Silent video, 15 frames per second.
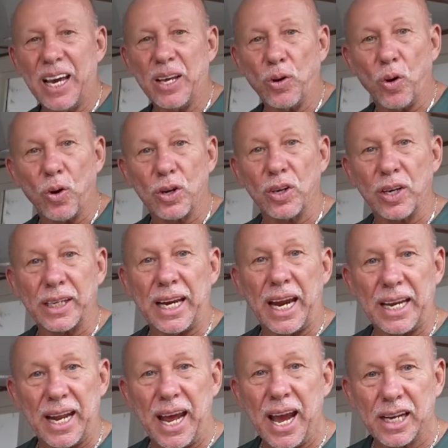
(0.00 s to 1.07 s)
In order to
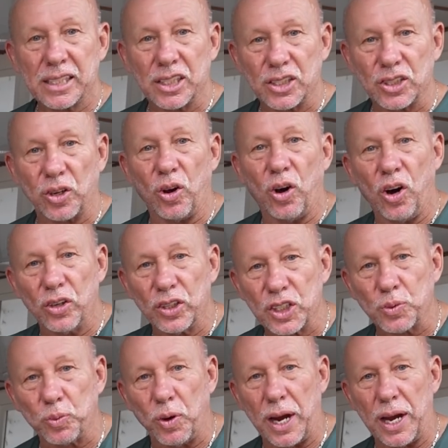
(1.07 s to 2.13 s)
gain access to all this
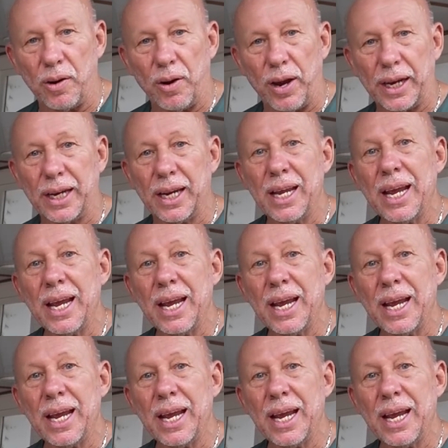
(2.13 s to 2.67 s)
wiring